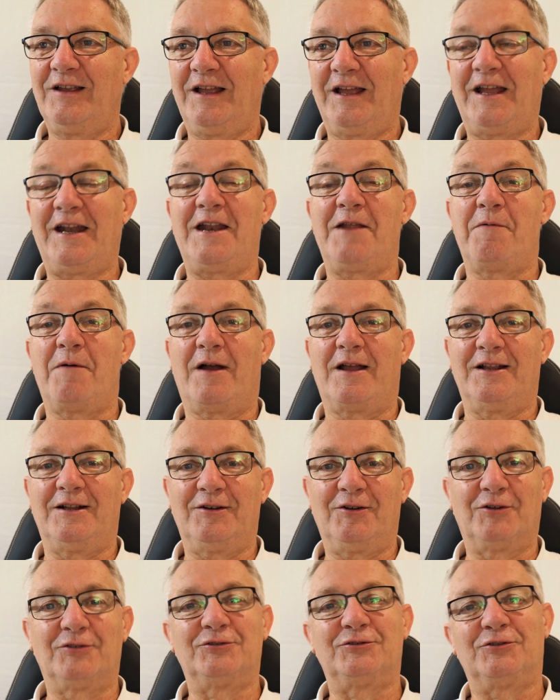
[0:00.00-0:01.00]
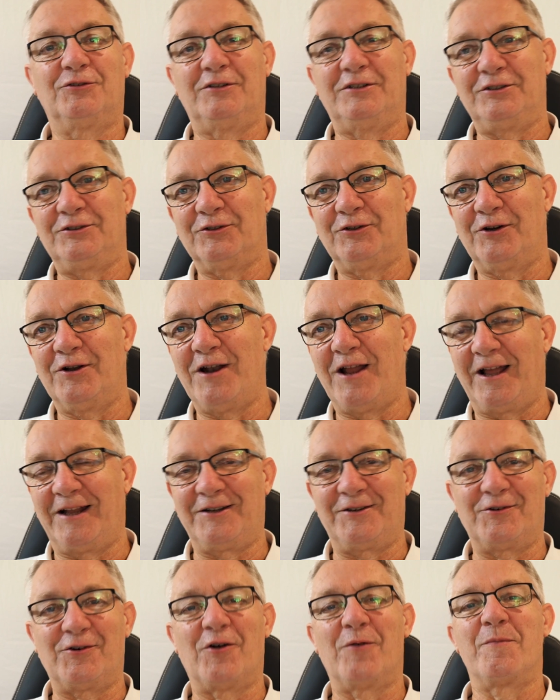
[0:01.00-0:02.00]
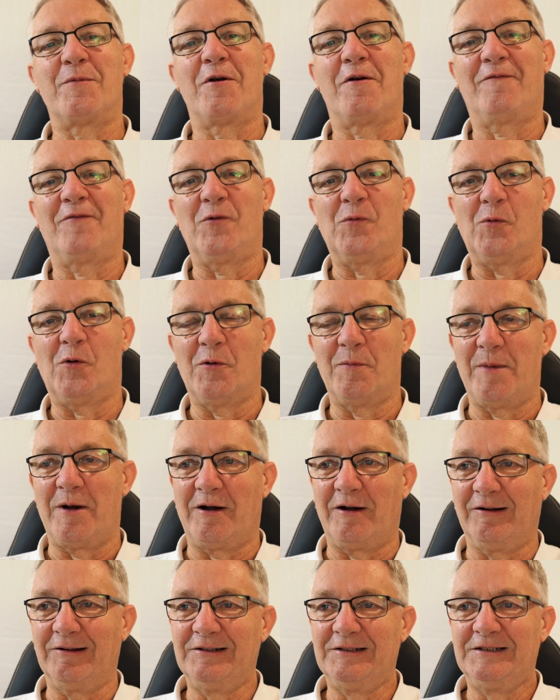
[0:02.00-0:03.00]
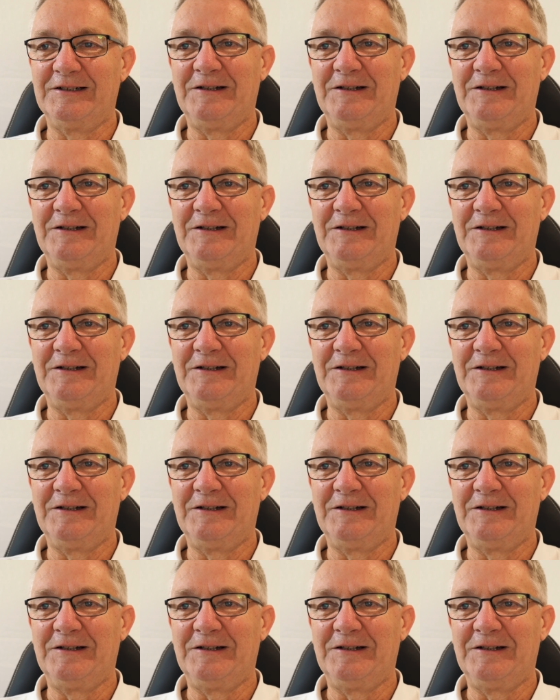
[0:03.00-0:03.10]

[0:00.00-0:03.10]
anyway, long story short, they dropped me off at Walmart.